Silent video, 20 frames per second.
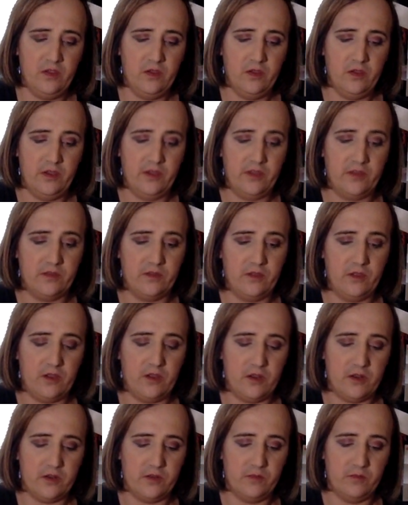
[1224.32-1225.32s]
It's
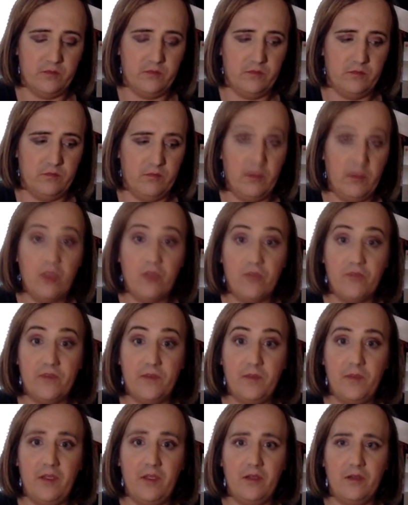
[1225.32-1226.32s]
male to
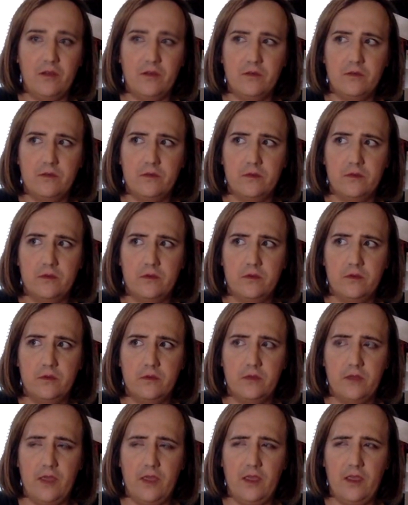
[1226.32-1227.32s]
female,
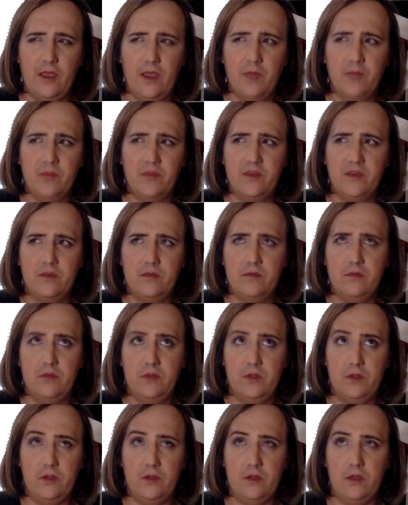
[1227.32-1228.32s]

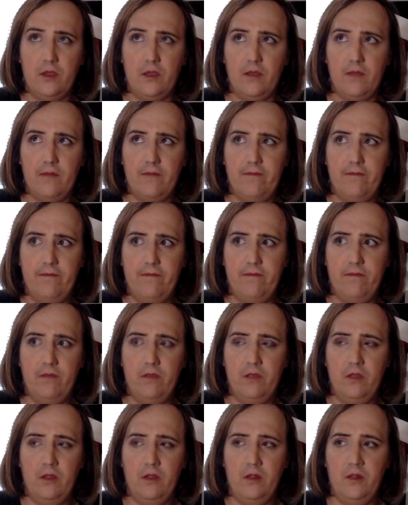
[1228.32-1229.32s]
MTF,
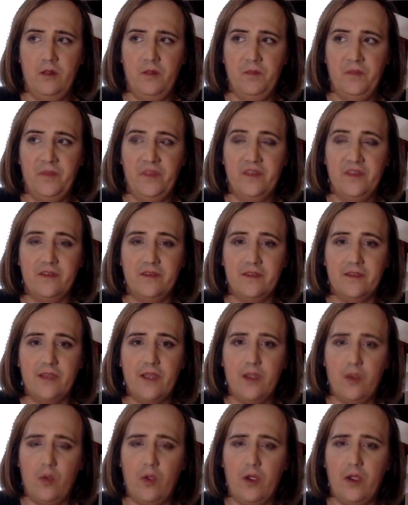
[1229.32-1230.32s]

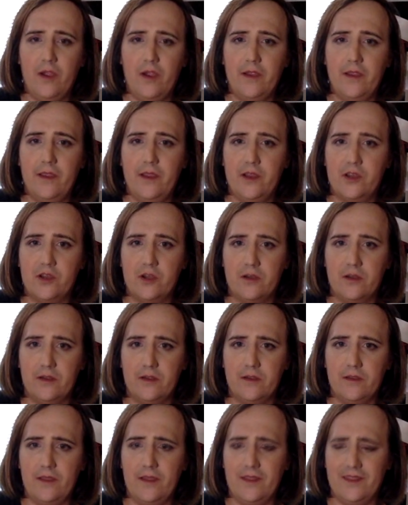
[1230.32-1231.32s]
DIY,
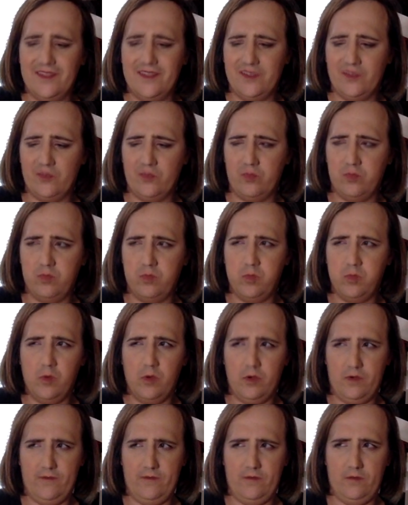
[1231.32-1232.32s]
HRT, I think is one
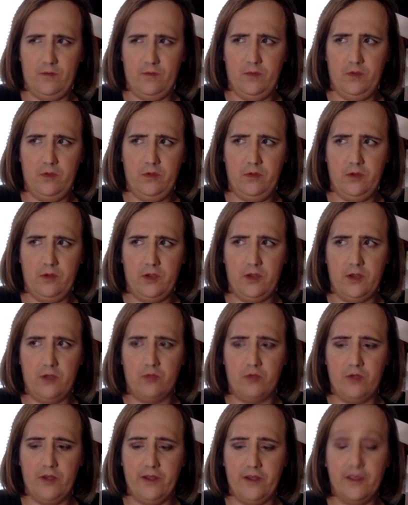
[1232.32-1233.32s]
of them on
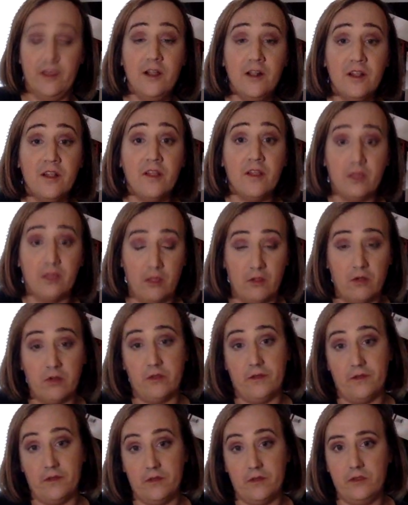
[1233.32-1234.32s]
Reddit.
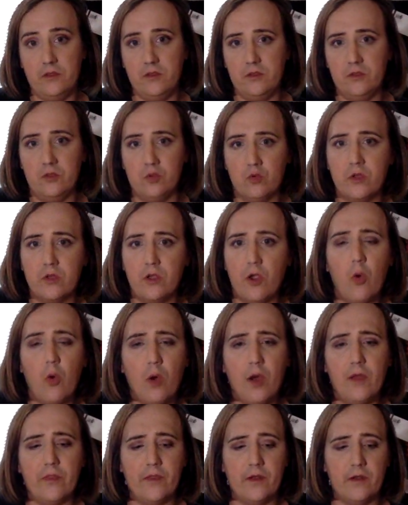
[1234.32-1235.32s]
Literally, you can go
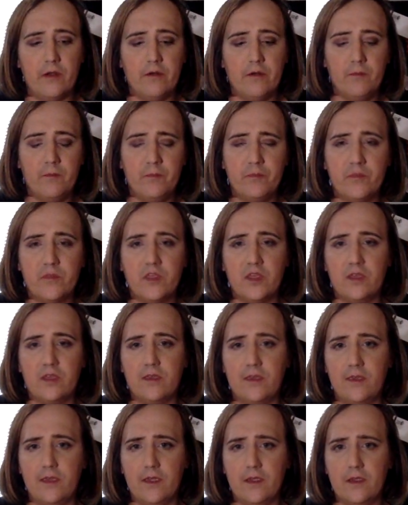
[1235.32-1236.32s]
on there,
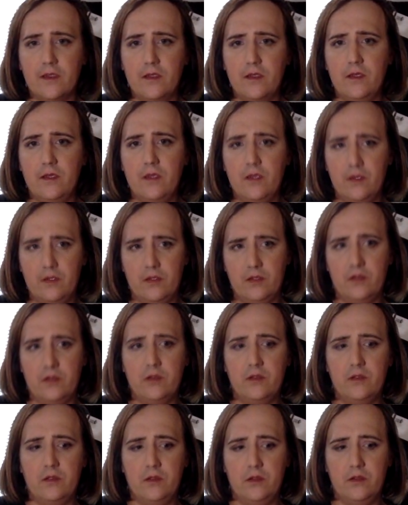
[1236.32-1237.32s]
get
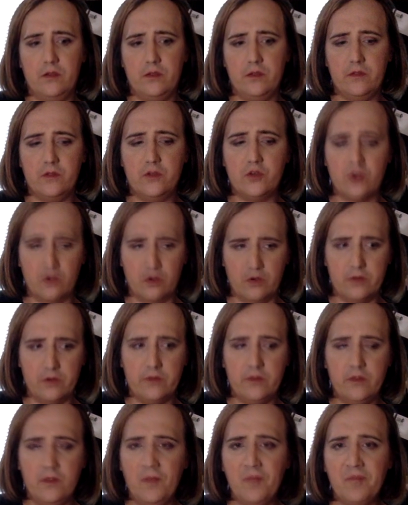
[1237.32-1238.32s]
the drugs,
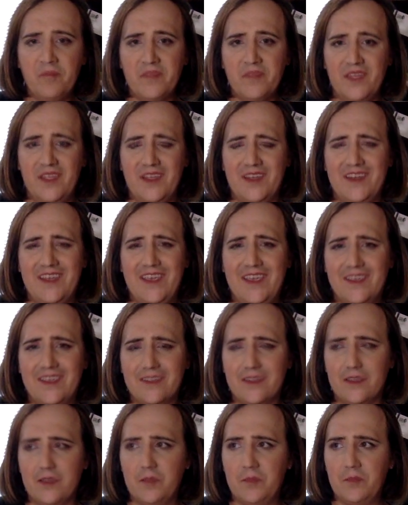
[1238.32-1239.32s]
and take
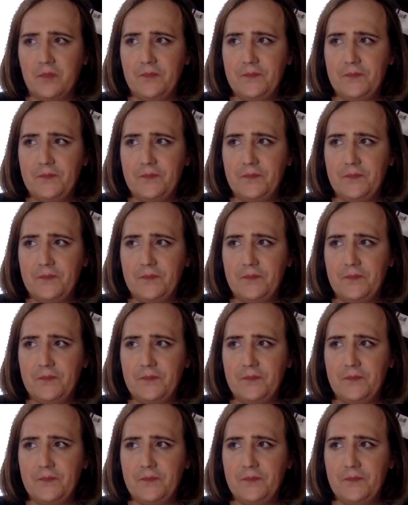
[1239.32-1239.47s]
them